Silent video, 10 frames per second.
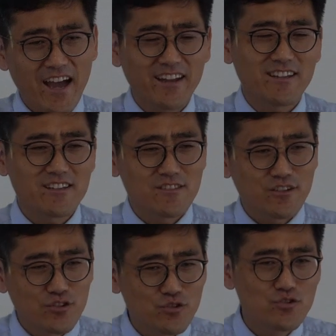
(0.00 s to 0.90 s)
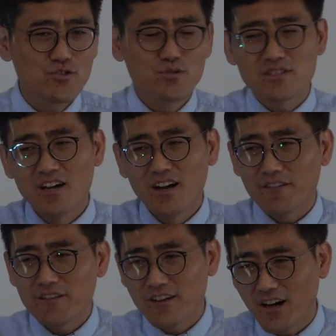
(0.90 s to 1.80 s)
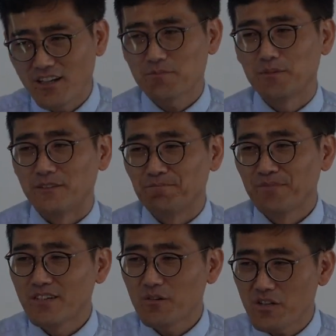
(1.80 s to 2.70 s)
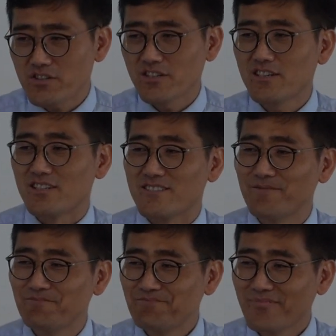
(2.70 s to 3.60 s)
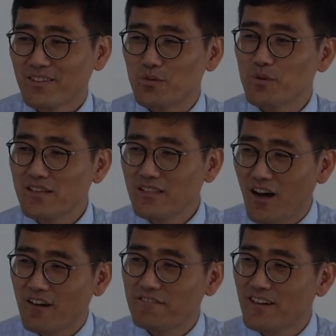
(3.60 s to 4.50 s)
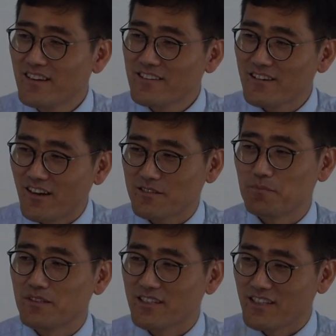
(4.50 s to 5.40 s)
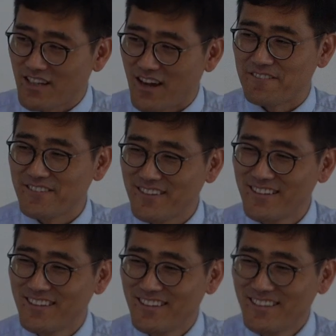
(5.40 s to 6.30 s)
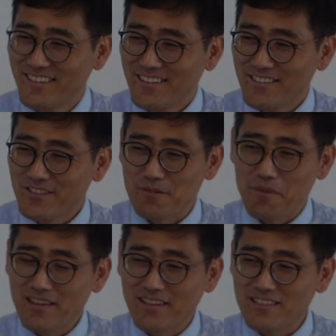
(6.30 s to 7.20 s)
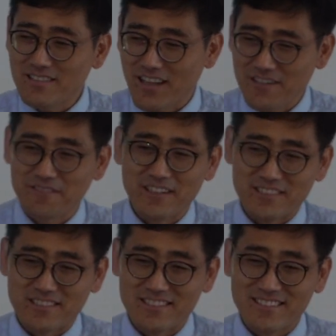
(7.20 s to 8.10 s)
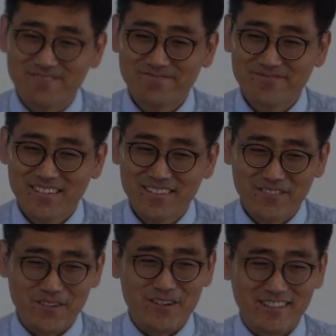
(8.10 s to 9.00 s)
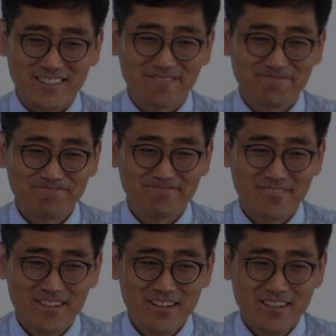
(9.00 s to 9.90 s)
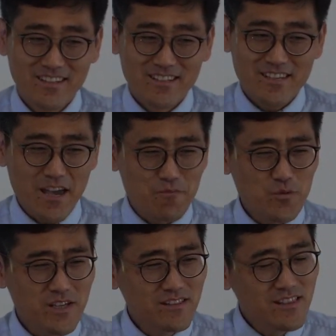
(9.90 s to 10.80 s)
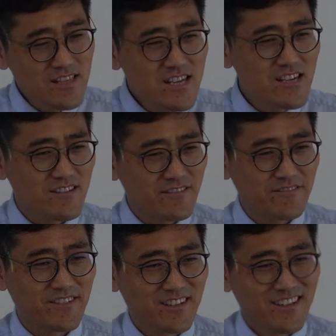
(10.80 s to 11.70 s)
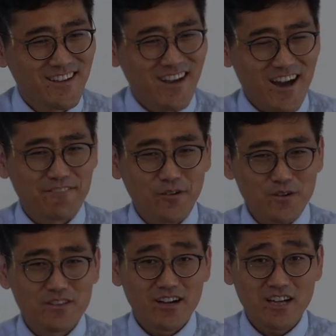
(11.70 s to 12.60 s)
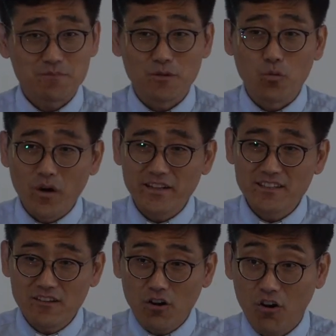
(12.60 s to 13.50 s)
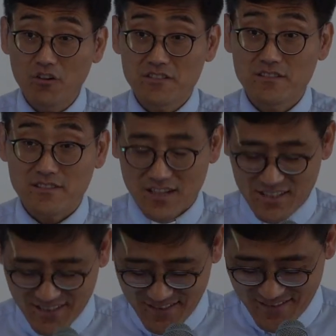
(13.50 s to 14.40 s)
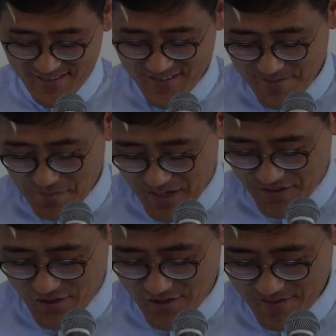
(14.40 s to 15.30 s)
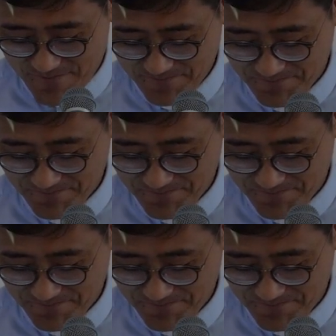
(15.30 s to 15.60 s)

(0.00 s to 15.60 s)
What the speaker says: that is the good news of the gospel. The question is, do we love the gospel enough to make any sacrifices for it? Can we live for the gospel when it costs us much?